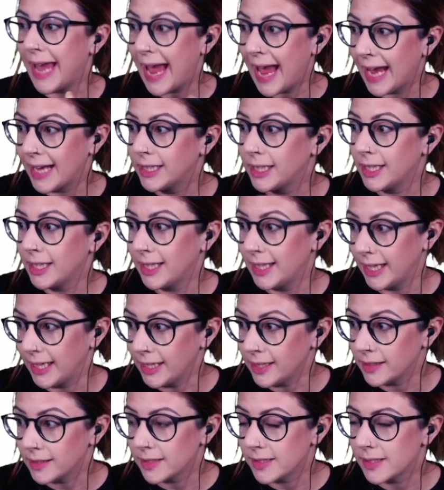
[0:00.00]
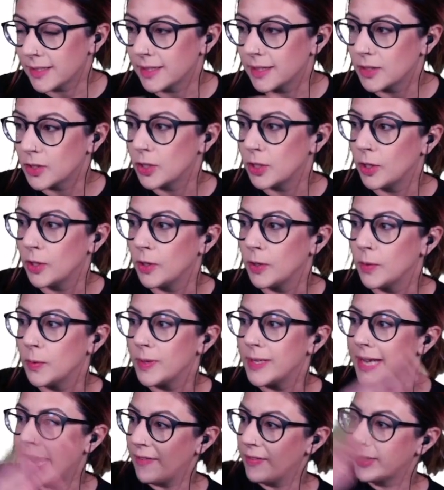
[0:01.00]
anchor links to
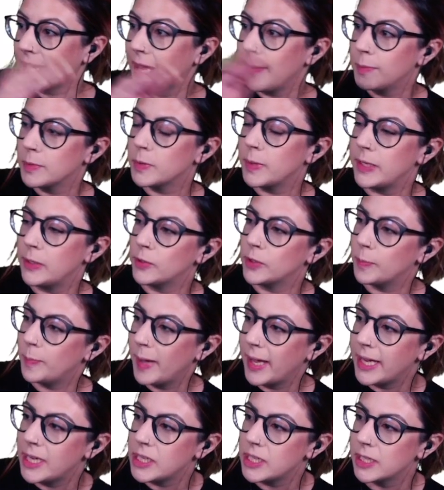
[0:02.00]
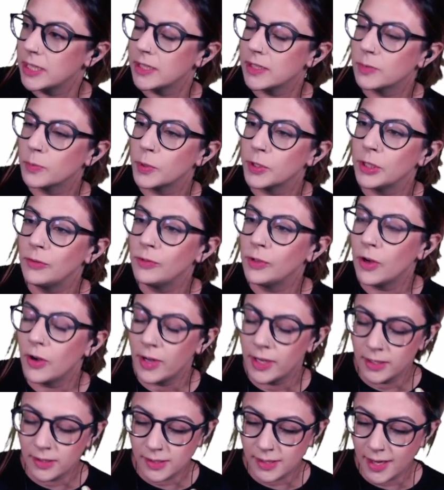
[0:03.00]
navigate between all the pages, what you've got
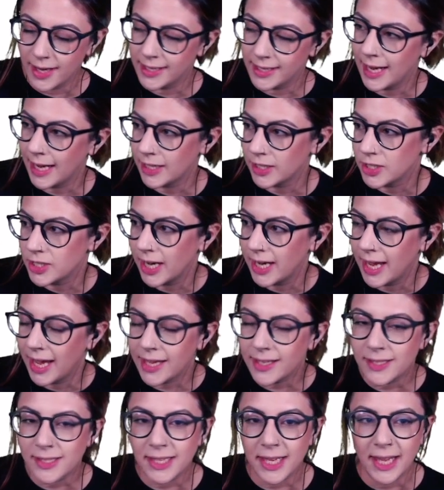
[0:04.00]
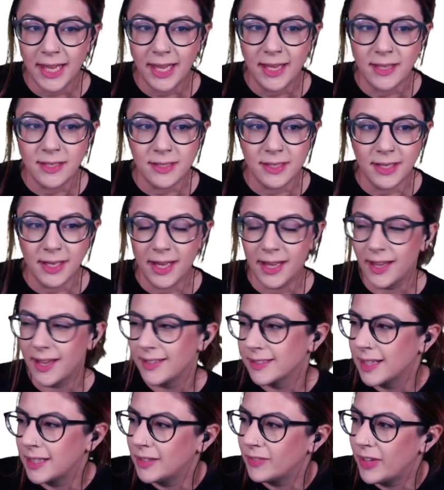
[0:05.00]
inside Next.js is
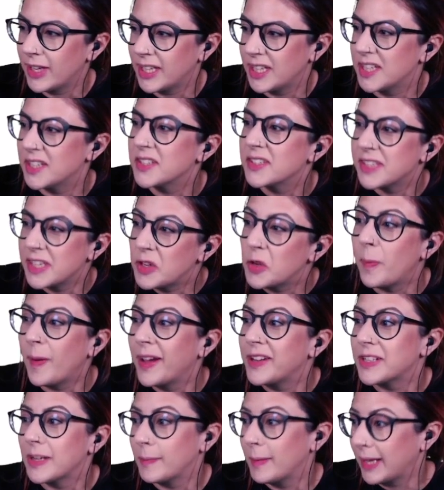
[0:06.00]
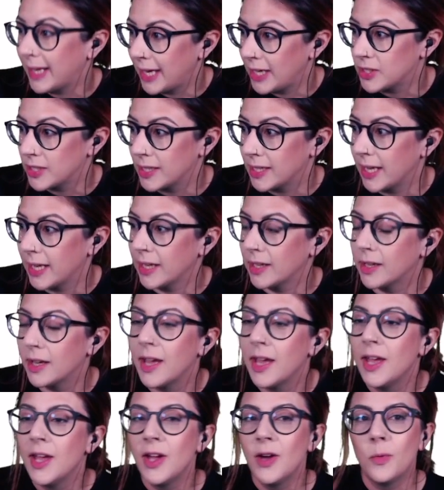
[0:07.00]
kind of like a single page application link,
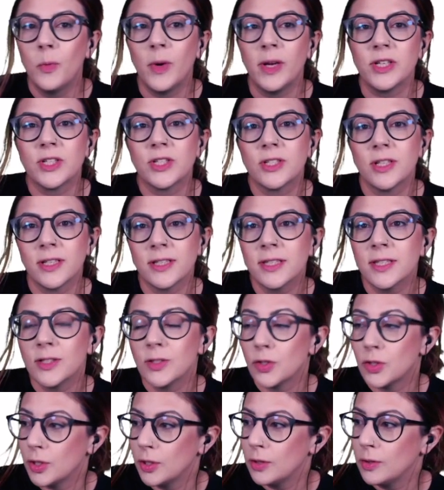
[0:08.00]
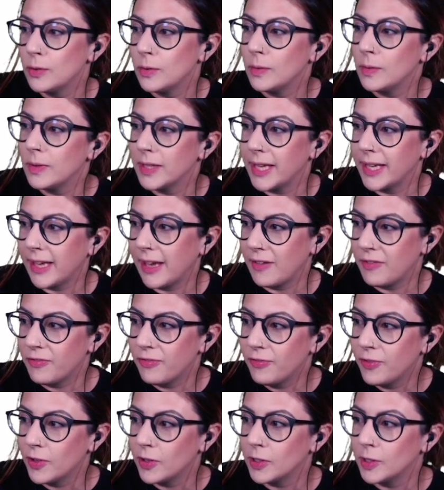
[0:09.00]
which doesn't do like a
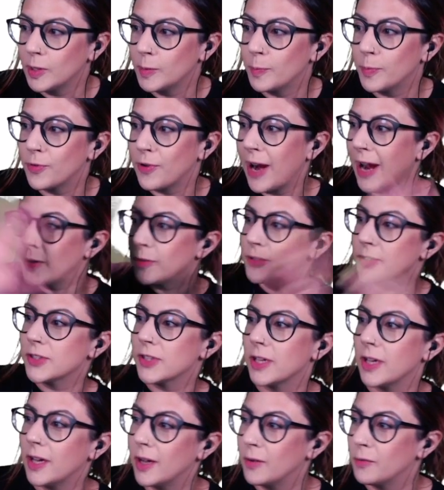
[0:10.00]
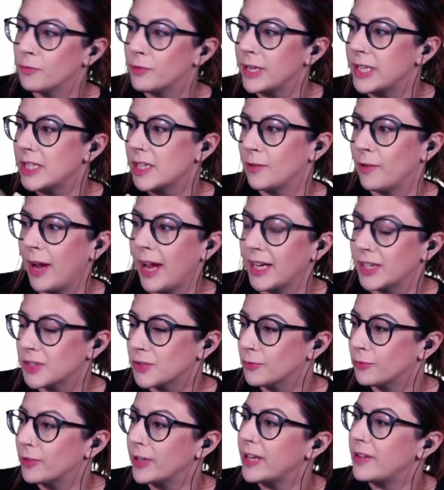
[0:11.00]
full browser redirect
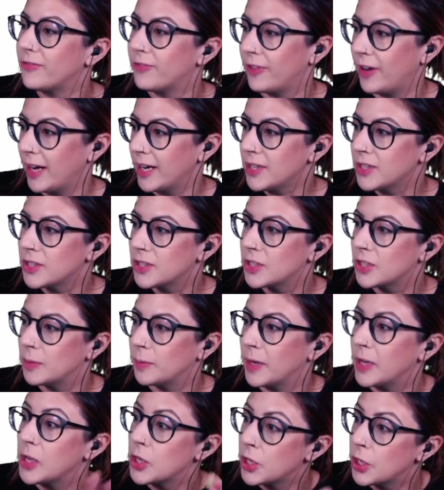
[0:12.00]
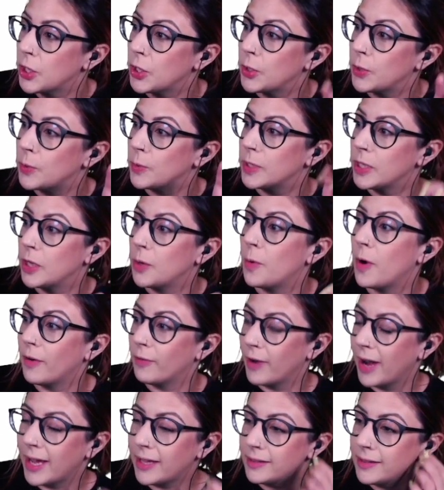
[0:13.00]
refresh to a new
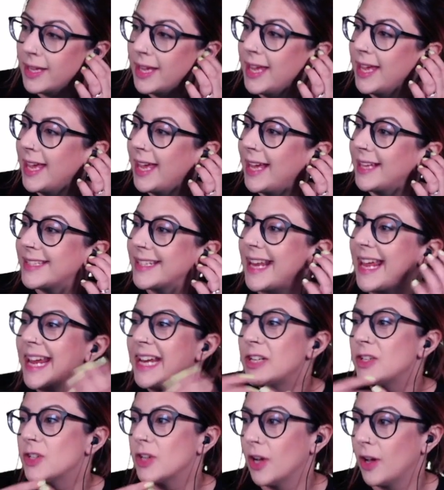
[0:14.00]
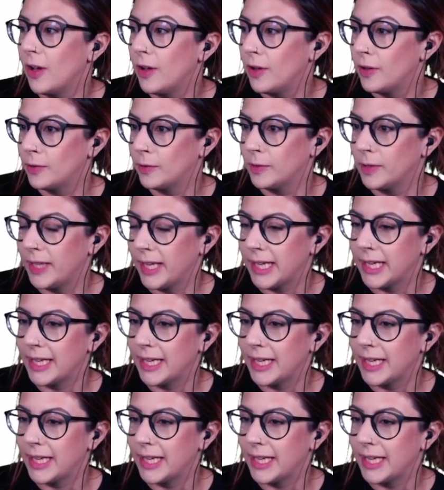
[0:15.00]
URL. It's an internal link,